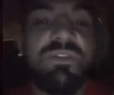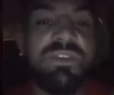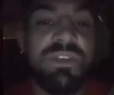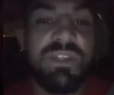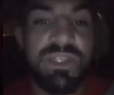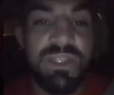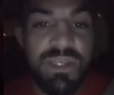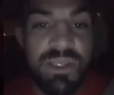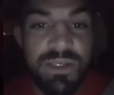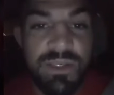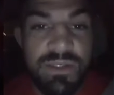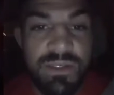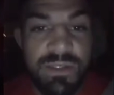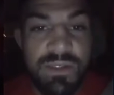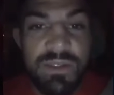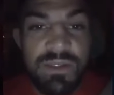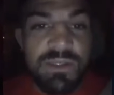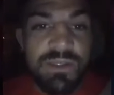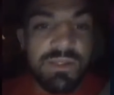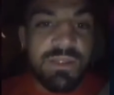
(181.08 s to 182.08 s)
everything.
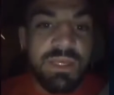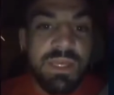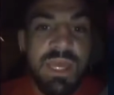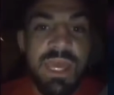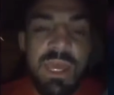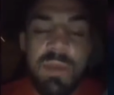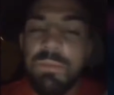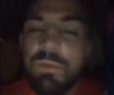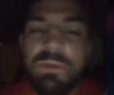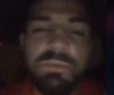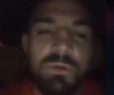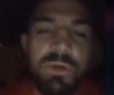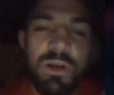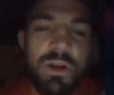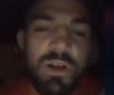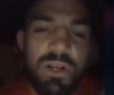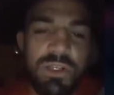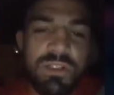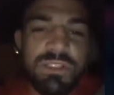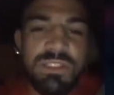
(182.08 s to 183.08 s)
And people
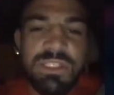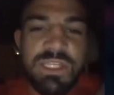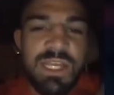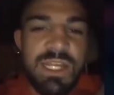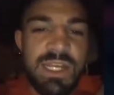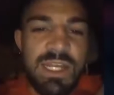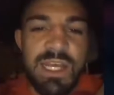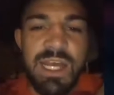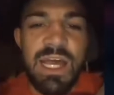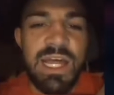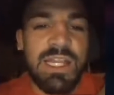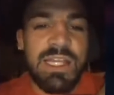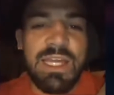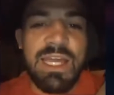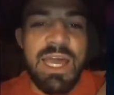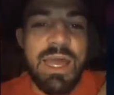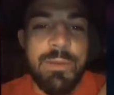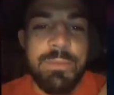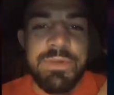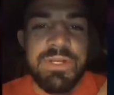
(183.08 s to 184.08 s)
don't understand that
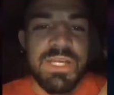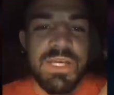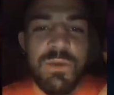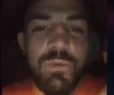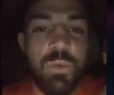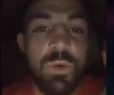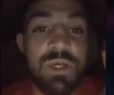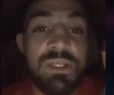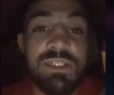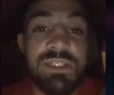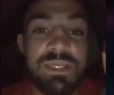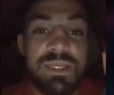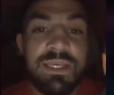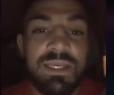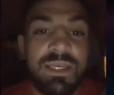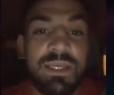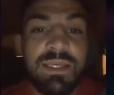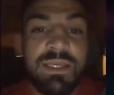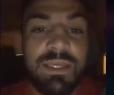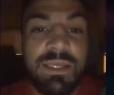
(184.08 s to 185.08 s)
Colin Kaepernick
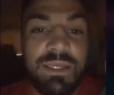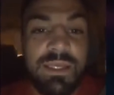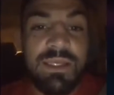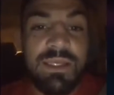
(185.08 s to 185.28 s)
wasn't